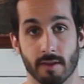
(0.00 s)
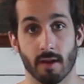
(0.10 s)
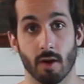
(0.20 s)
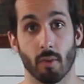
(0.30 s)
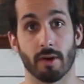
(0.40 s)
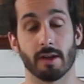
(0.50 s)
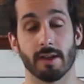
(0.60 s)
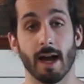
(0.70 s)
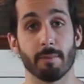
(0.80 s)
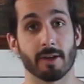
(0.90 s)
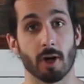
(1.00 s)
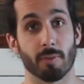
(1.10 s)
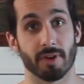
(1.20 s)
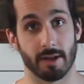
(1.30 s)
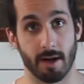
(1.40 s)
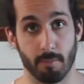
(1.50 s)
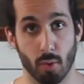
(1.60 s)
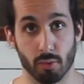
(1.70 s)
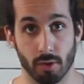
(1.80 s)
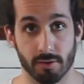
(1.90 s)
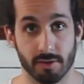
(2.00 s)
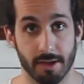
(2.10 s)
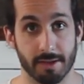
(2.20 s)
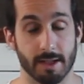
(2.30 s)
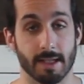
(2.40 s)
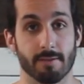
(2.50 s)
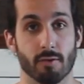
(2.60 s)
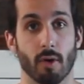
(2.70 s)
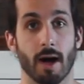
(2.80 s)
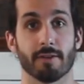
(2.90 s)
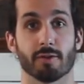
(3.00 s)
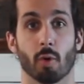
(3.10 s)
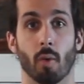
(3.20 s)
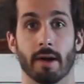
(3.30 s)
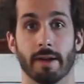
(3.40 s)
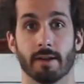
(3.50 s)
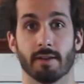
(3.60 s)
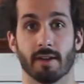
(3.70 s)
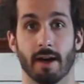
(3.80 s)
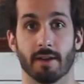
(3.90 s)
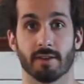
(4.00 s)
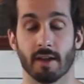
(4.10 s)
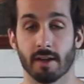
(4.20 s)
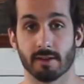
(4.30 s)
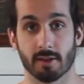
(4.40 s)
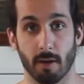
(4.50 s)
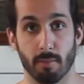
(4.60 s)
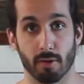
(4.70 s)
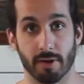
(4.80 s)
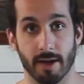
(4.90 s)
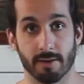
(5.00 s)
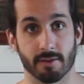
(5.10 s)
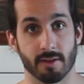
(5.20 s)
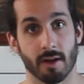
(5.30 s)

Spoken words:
When the yang becomes unharmonious, it can give rise to qualities as stubbornness,